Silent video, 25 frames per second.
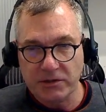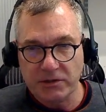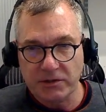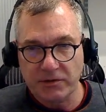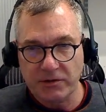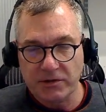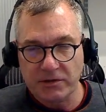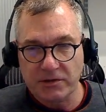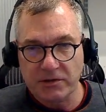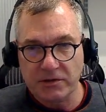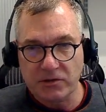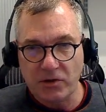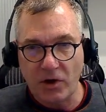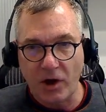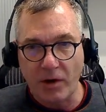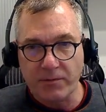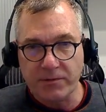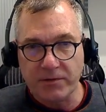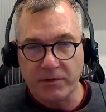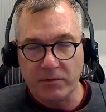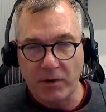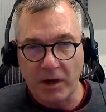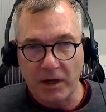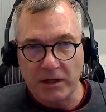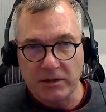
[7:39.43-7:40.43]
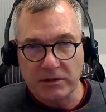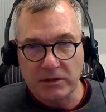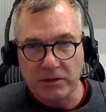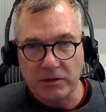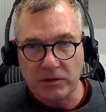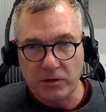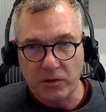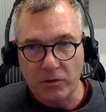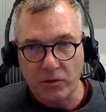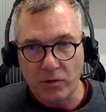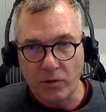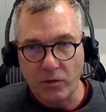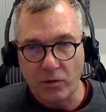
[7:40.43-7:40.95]
So this is optimizing
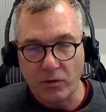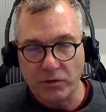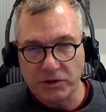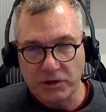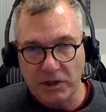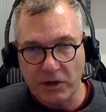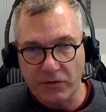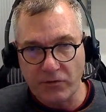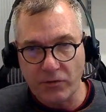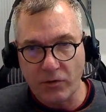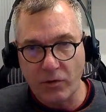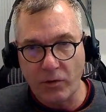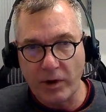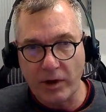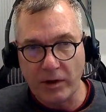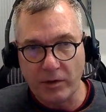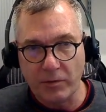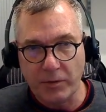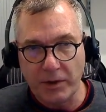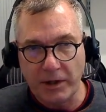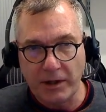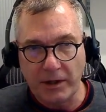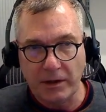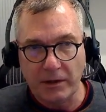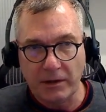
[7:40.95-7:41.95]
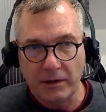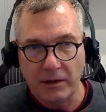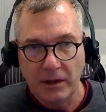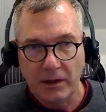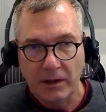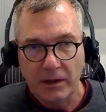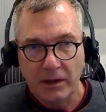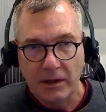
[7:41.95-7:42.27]
your general well-being